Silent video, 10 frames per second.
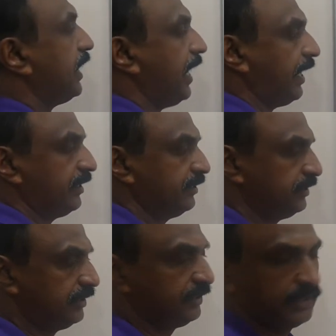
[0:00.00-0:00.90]
A.
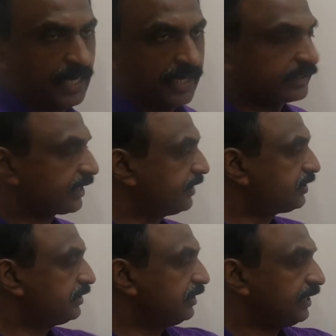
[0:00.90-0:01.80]
Answer
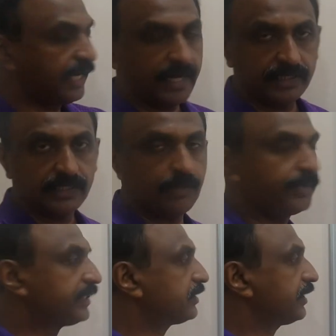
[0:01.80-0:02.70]
is A, 10
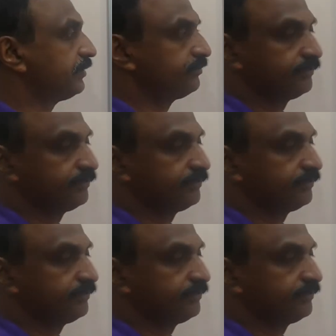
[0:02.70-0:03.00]
by 3.